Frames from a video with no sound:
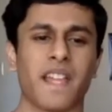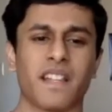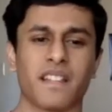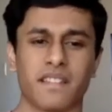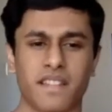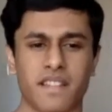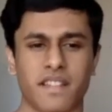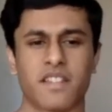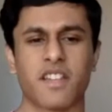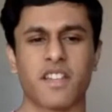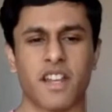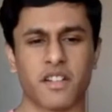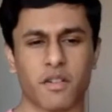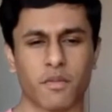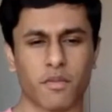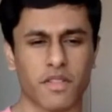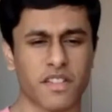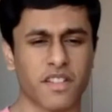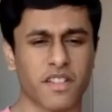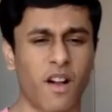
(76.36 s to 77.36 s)
This gender
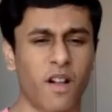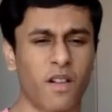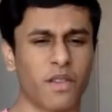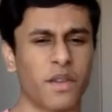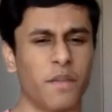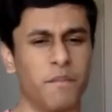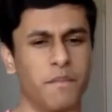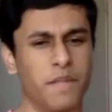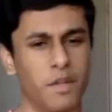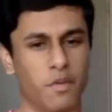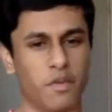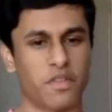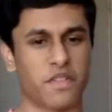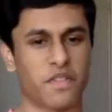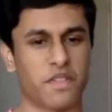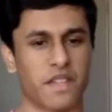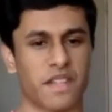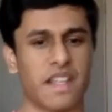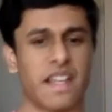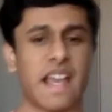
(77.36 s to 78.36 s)
was called the
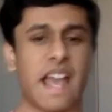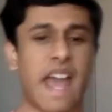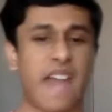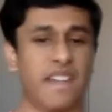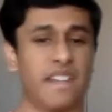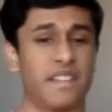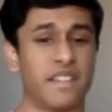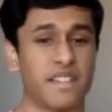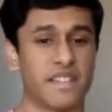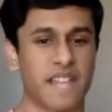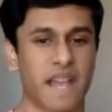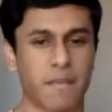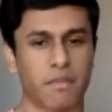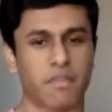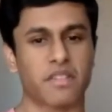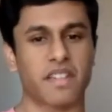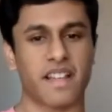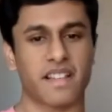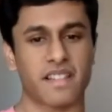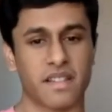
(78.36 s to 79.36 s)
mux, and in the
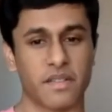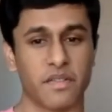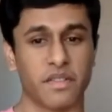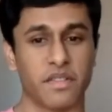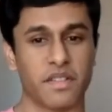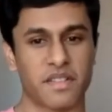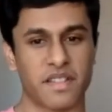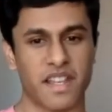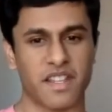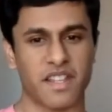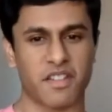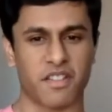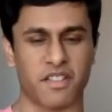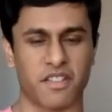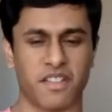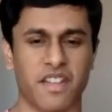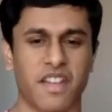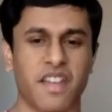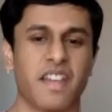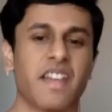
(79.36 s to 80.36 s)
Zapotec
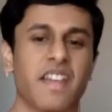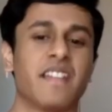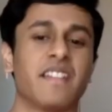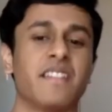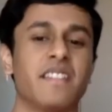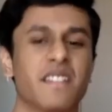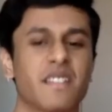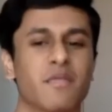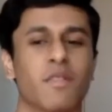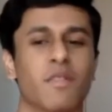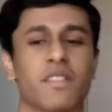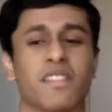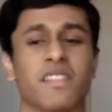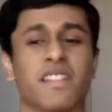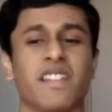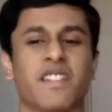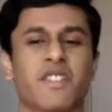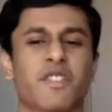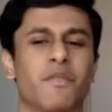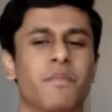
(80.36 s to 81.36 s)
civilization, this was an
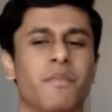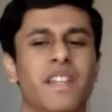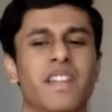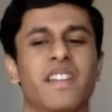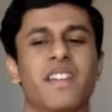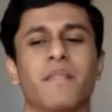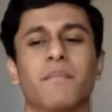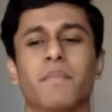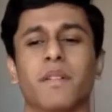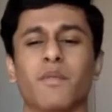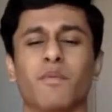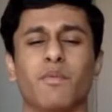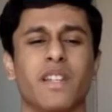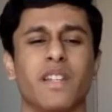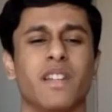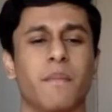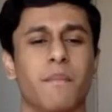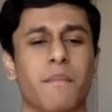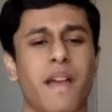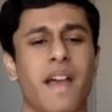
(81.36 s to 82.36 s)
intermediate
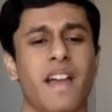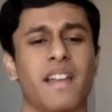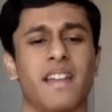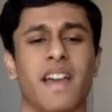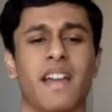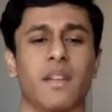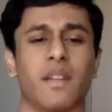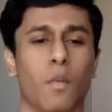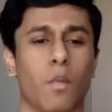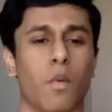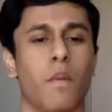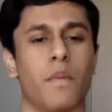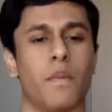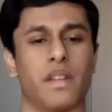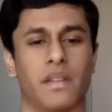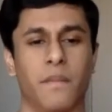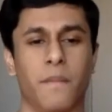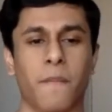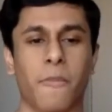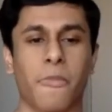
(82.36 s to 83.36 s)
between a man and a
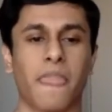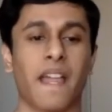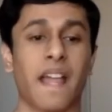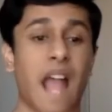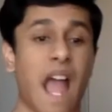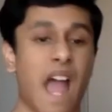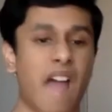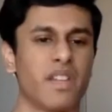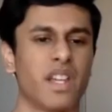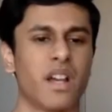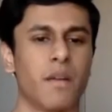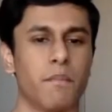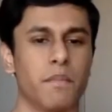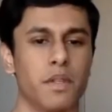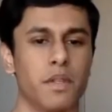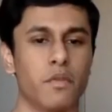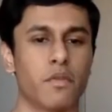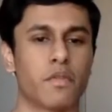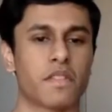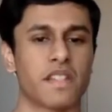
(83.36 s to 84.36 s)
woman. Having a
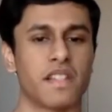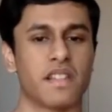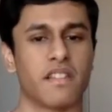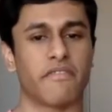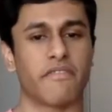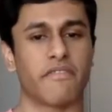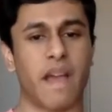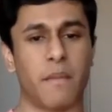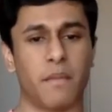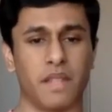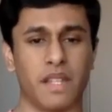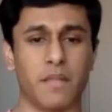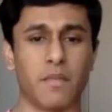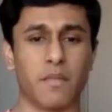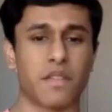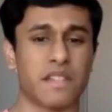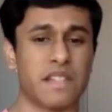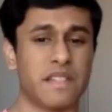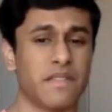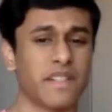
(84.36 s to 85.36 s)
mux in the family
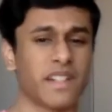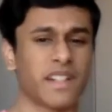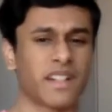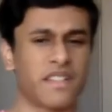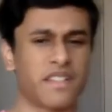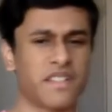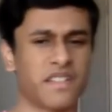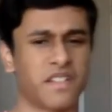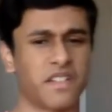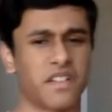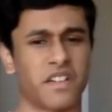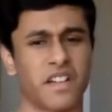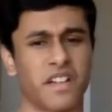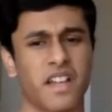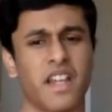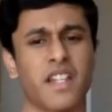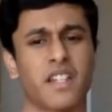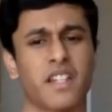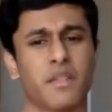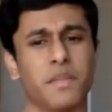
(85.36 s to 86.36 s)
was even considered
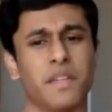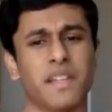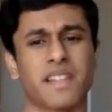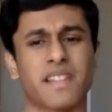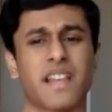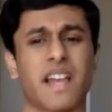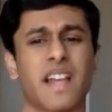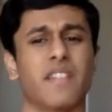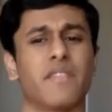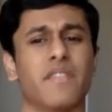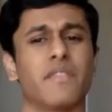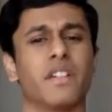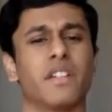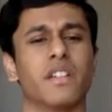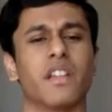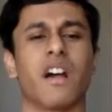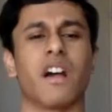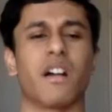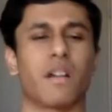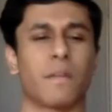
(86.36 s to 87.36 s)
to be a sign of good
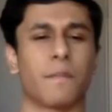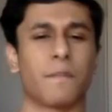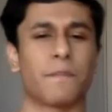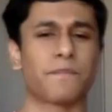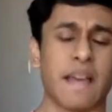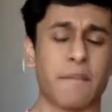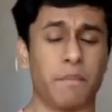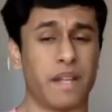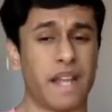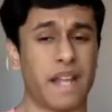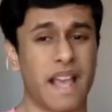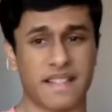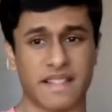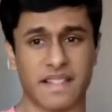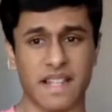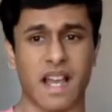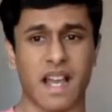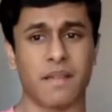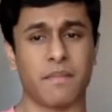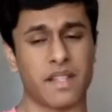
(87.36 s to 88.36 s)
luck. But as
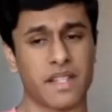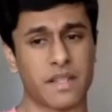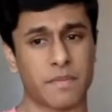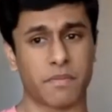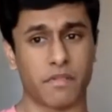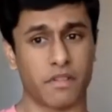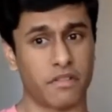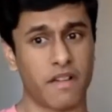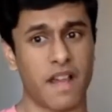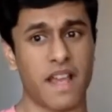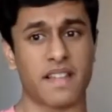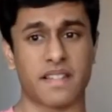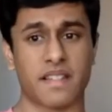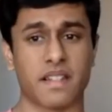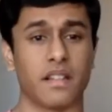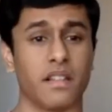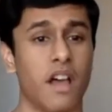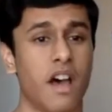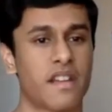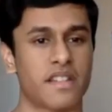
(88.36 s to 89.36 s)
time has progressed,
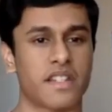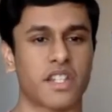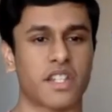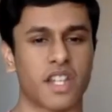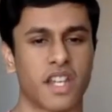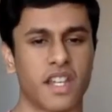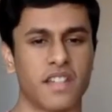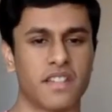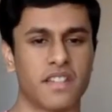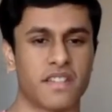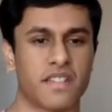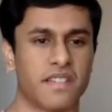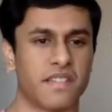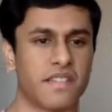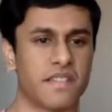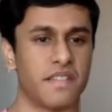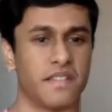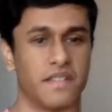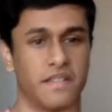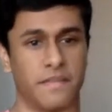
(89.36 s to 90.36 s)
a lot has changed
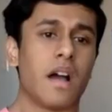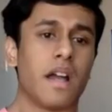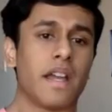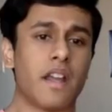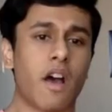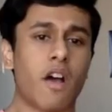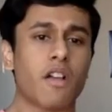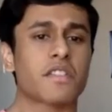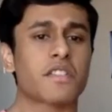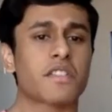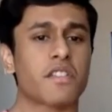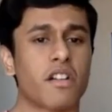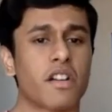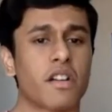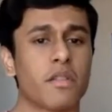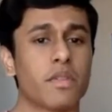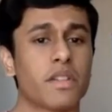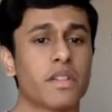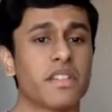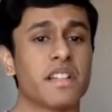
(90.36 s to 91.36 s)
since then. It all
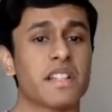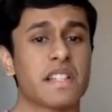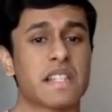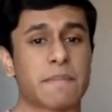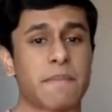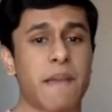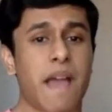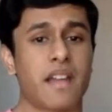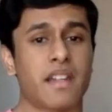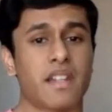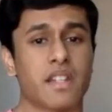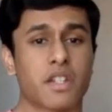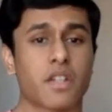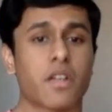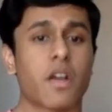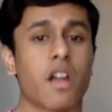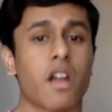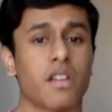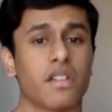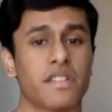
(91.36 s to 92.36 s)
started with the Spanish
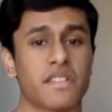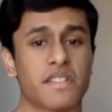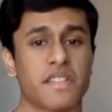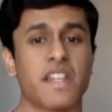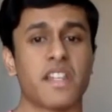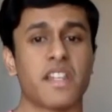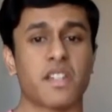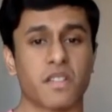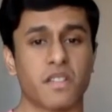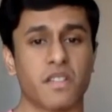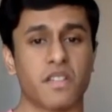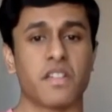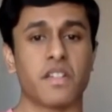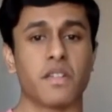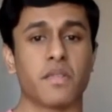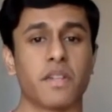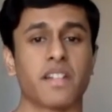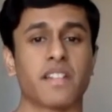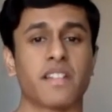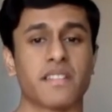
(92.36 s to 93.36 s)
colonization
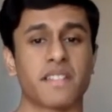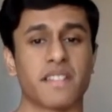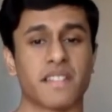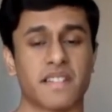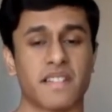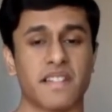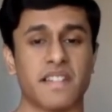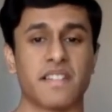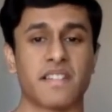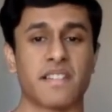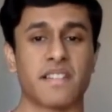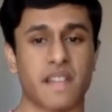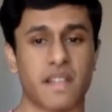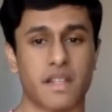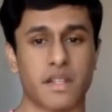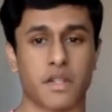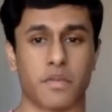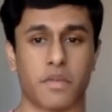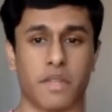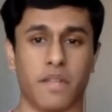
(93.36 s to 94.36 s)
during the 16th
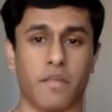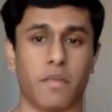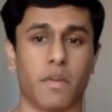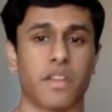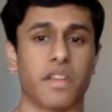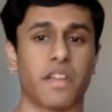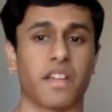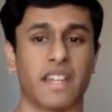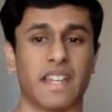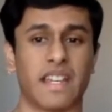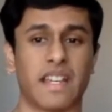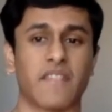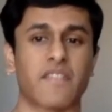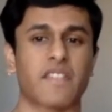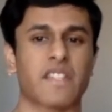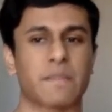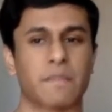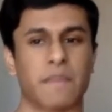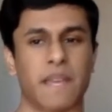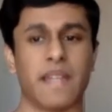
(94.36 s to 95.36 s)
century, where the King of
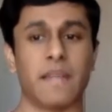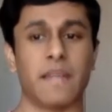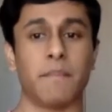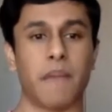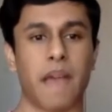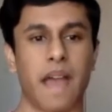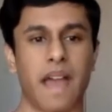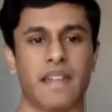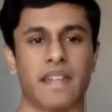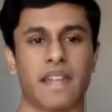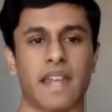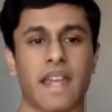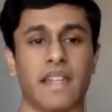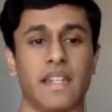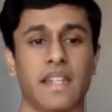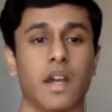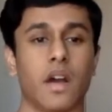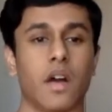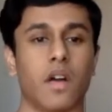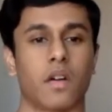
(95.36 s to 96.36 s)
Spain banned
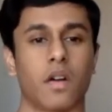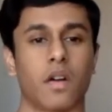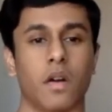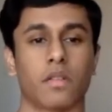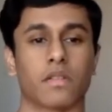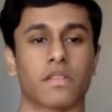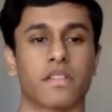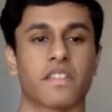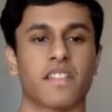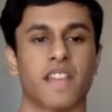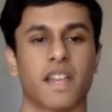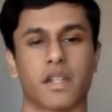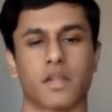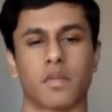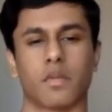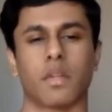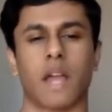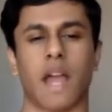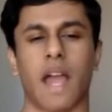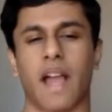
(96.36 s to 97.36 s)
any occult
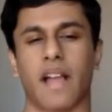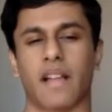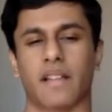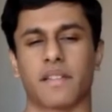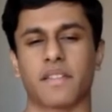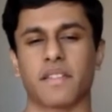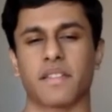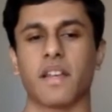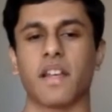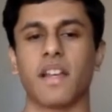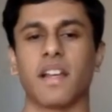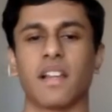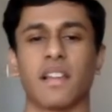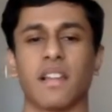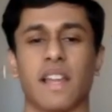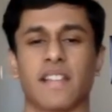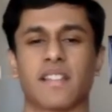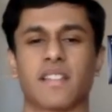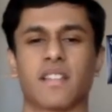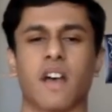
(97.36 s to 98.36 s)
sexual acts
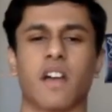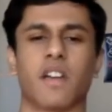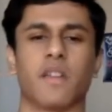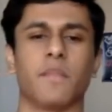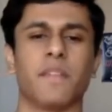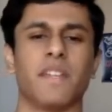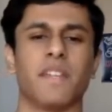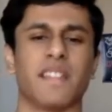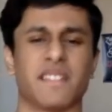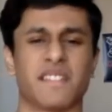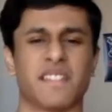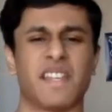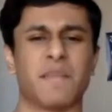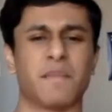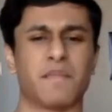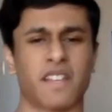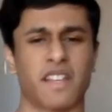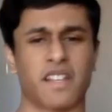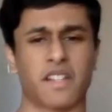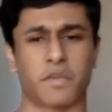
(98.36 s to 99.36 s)
like sodomy and
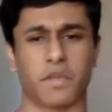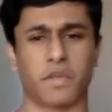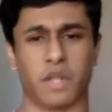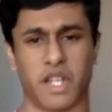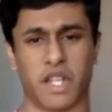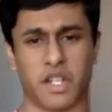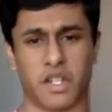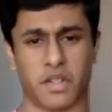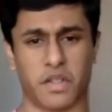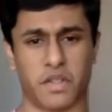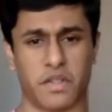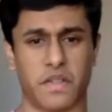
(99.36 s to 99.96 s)
same-sex relation.